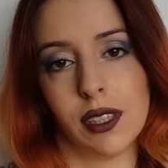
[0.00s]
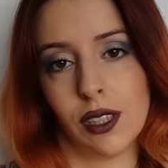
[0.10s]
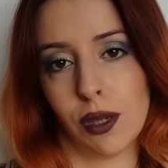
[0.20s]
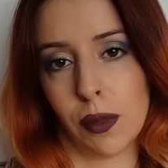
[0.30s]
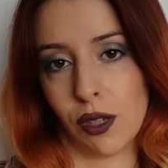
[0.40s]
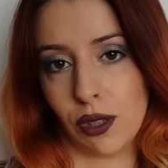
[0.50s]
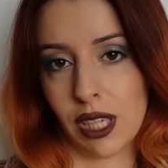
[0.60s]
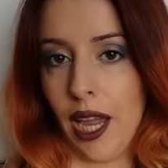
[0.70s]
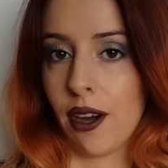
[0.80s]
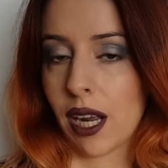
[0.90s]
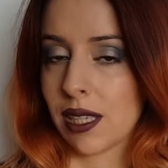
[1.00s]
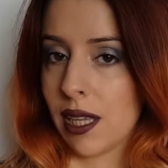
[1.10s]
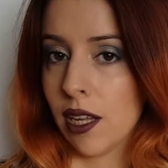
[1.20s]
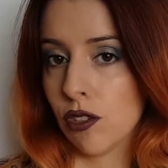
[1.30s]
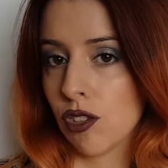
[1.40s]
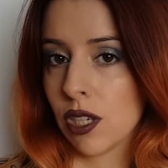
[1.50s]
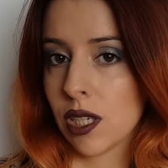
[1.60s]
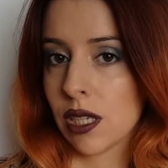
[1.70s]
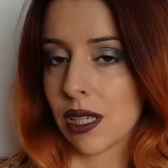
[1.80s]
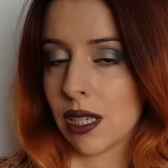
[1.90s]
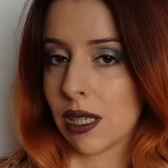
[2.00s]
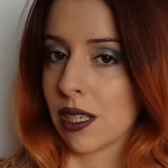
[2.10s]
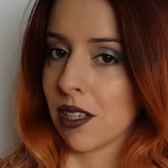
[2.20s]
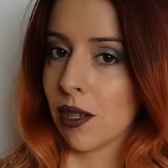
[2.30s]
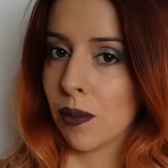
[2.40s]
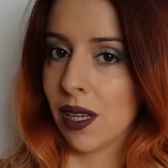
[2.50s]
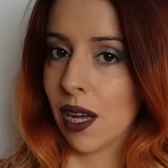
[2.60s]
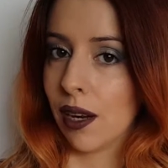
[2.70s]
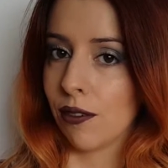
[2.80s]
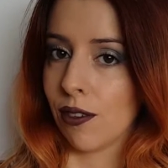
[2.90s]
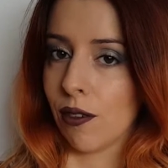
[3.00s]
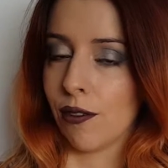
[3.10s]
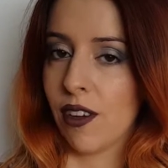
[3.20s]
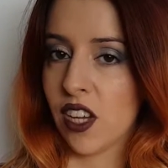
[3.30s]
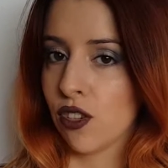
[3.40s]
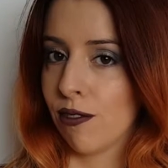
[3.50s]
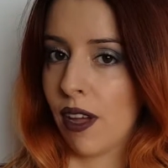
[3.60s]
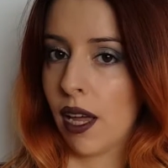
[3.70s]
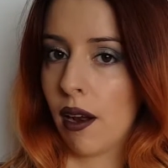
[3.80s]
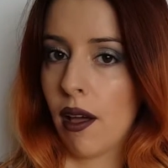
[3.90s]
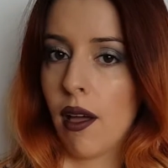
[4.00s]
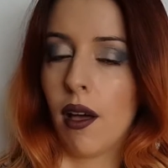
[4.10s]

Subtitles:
video about hair extensions in Serbian from Feshfen,